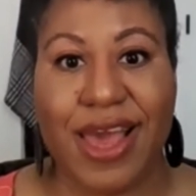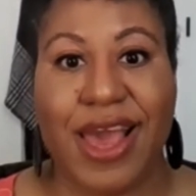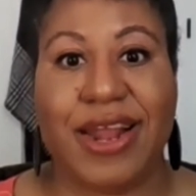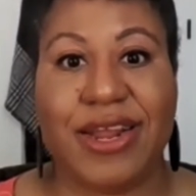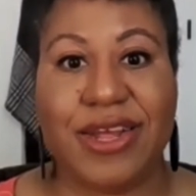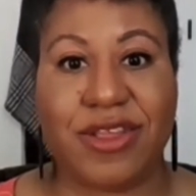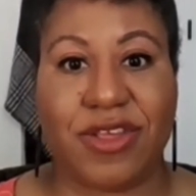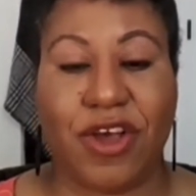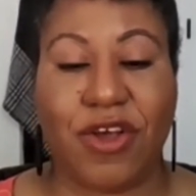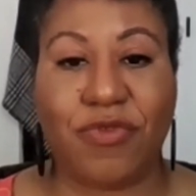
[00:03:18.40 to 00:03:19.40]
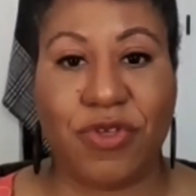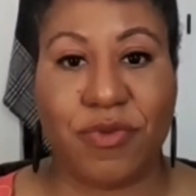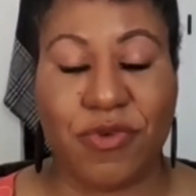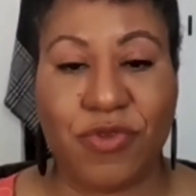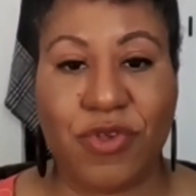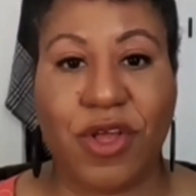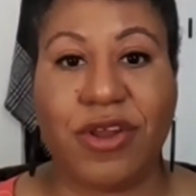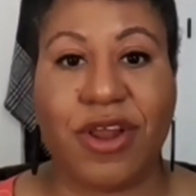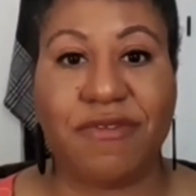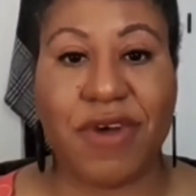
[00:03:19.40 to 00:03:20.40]
and it's the
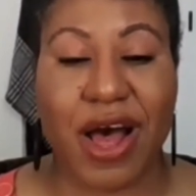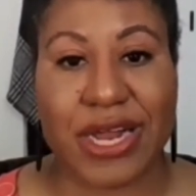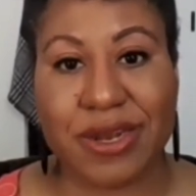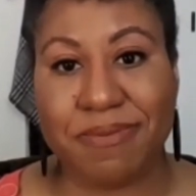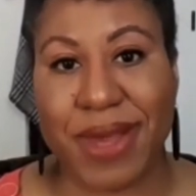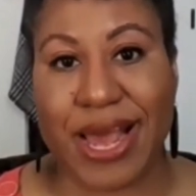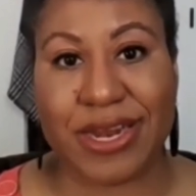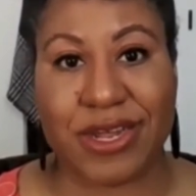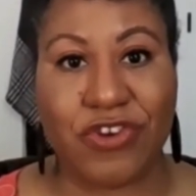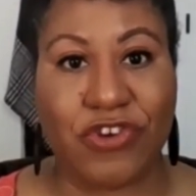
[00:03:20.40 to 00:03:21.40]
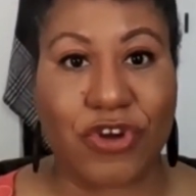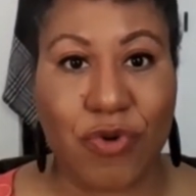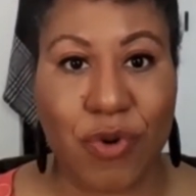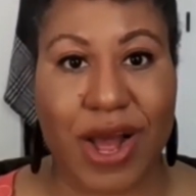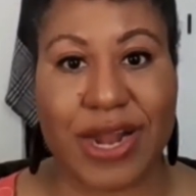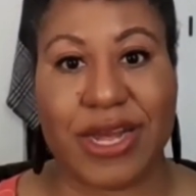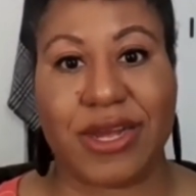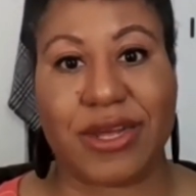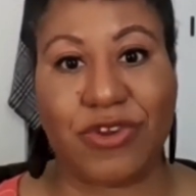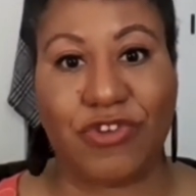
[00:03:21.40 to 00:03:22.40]
result of unmanaged chronic
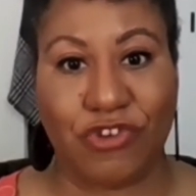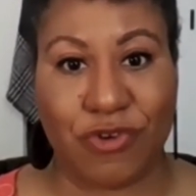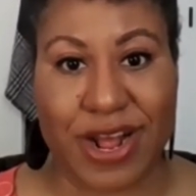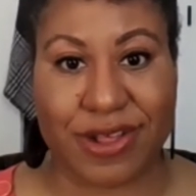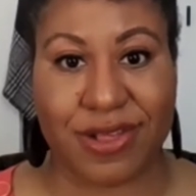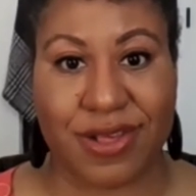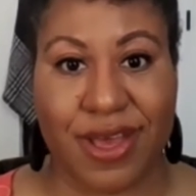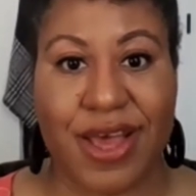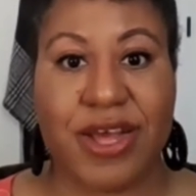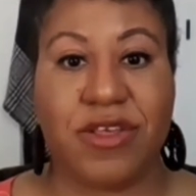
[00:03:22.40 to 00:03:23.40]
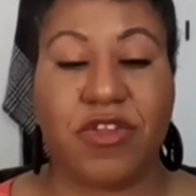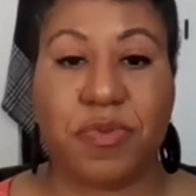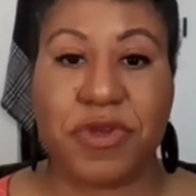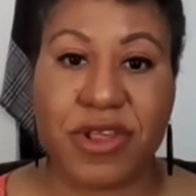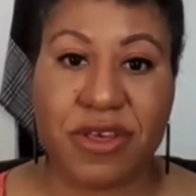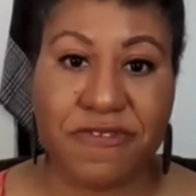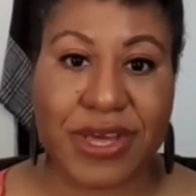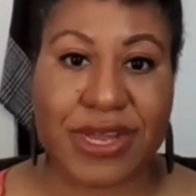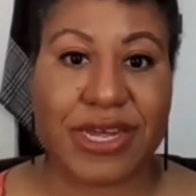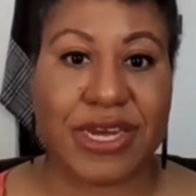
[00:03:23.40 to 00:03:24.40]
stress,
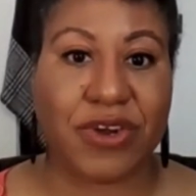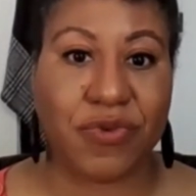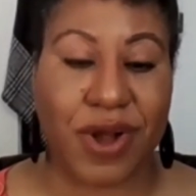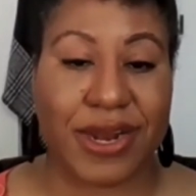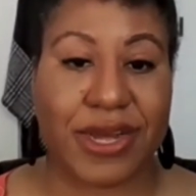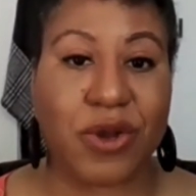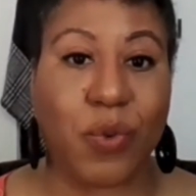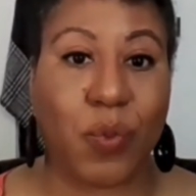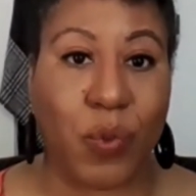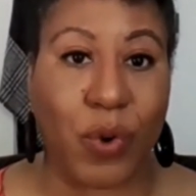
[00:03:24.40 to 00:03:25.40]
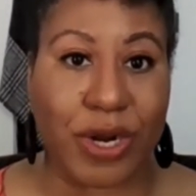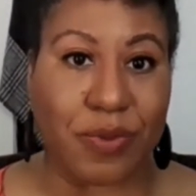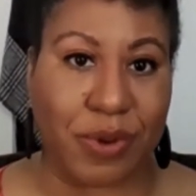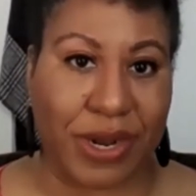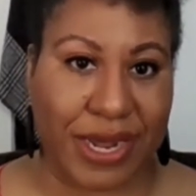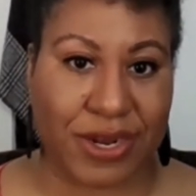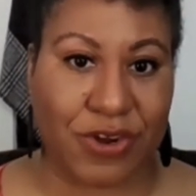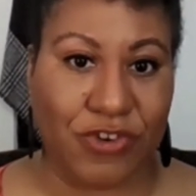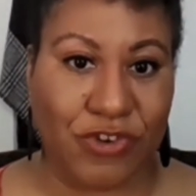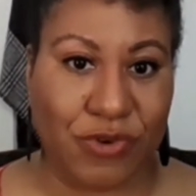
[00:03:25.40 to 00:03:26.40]
specifically chronic work related
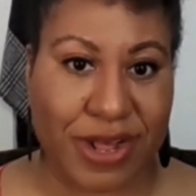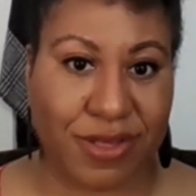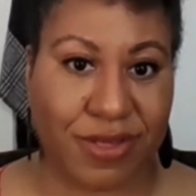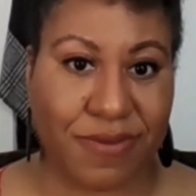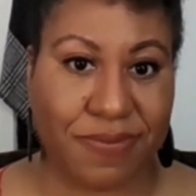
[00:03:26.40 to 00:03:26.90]
stress.